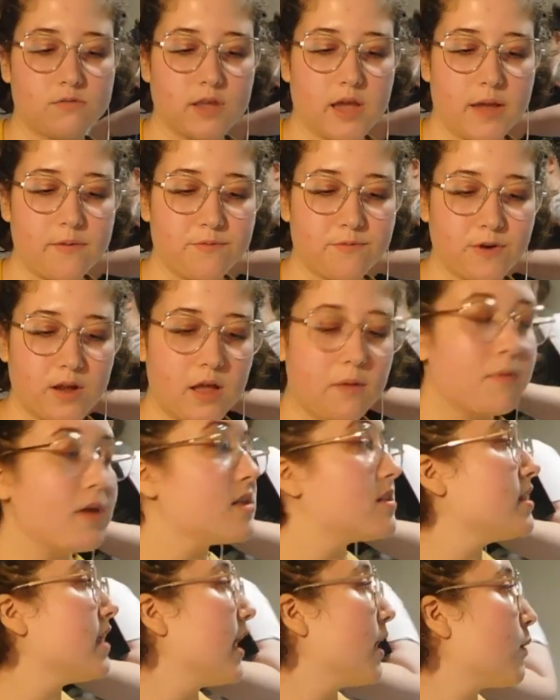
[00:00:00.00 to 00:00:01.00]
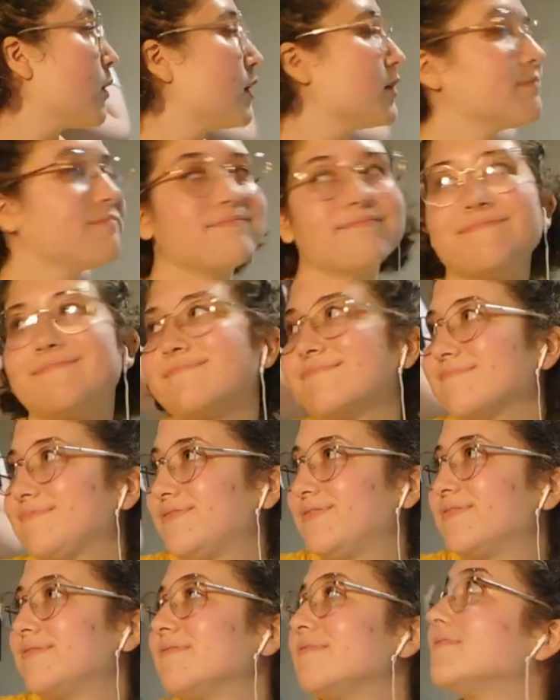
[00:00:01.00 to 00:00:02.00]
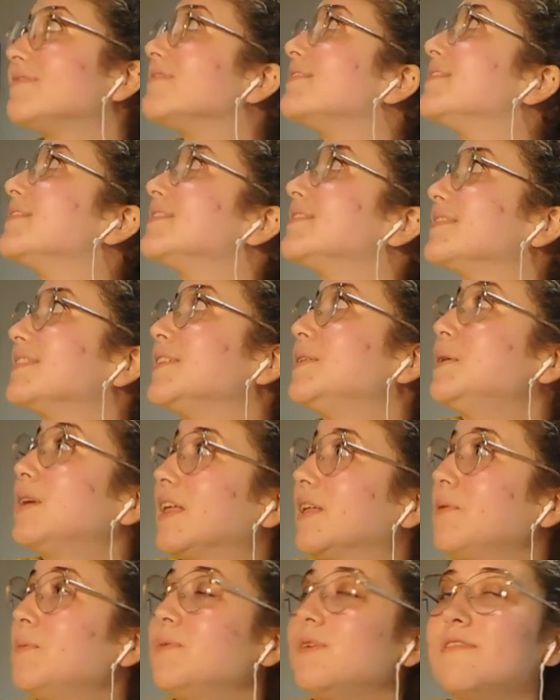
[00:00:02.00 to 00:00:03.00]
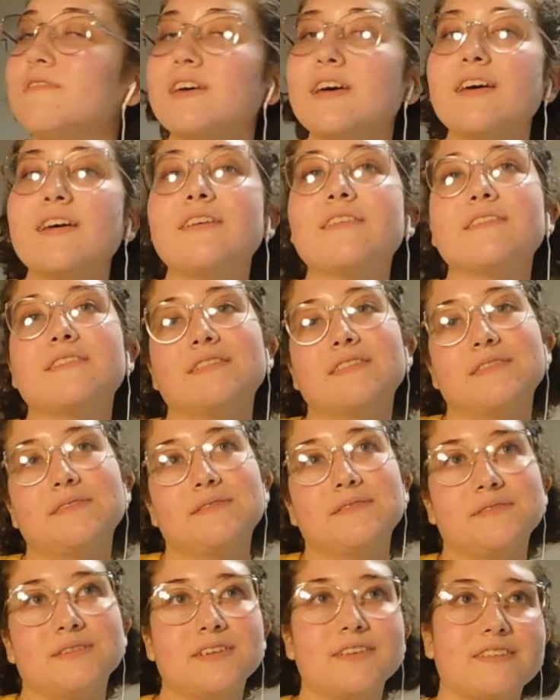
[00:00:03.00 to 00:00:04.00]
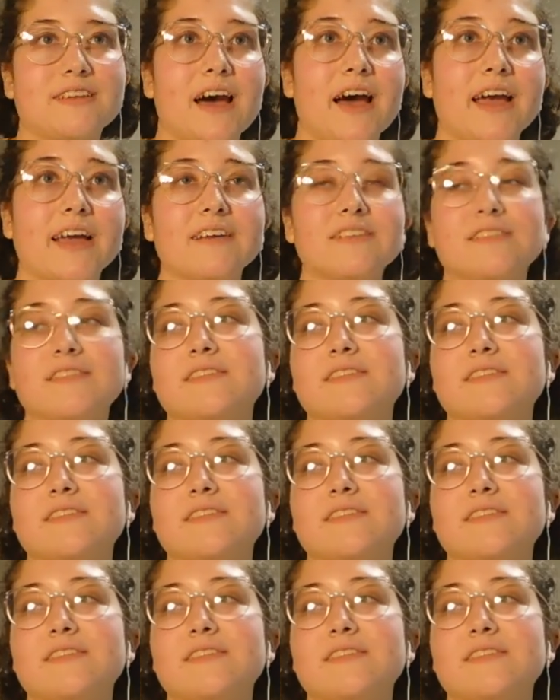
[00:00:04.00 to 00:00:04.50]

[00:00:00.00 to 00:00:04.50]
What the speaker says: Time frame is an hour. Can you believe that? I wanna die.